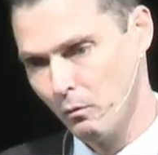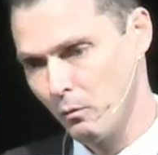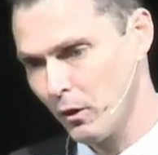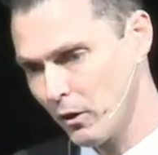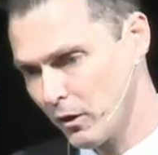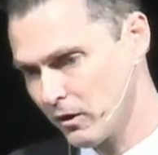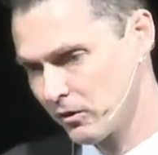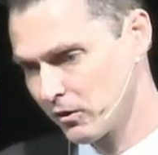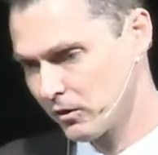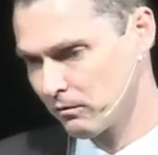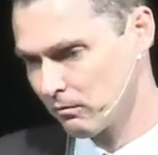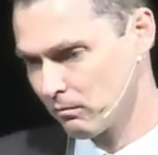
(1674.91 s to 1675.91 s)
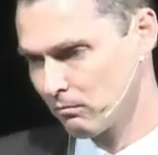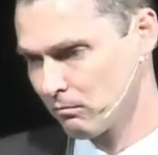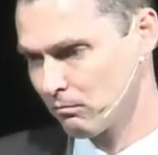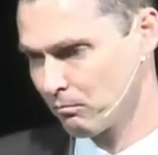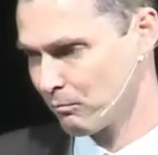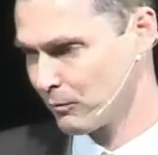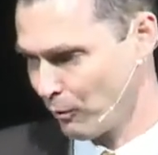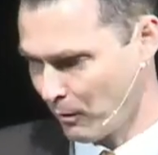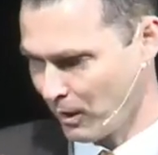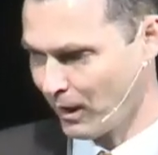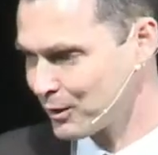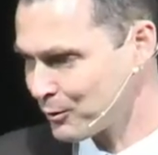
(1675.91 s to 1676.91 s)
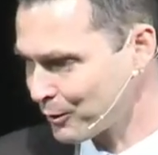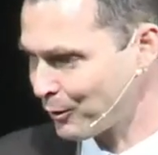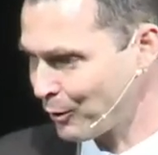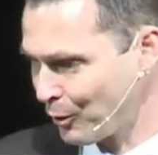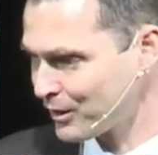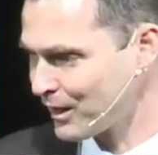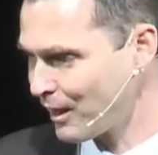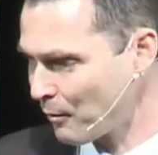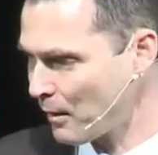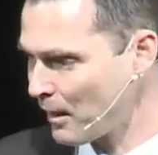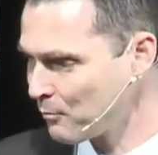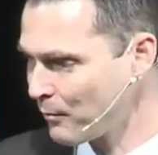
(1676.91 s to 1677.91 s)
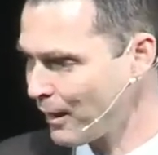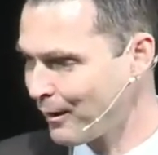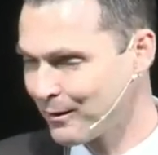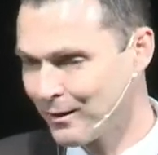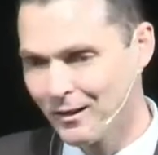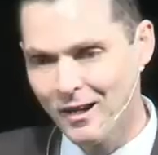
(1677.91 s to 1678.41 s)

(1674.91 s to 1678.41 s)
We heard this, you know, my eyes were closed, I had my head bowed.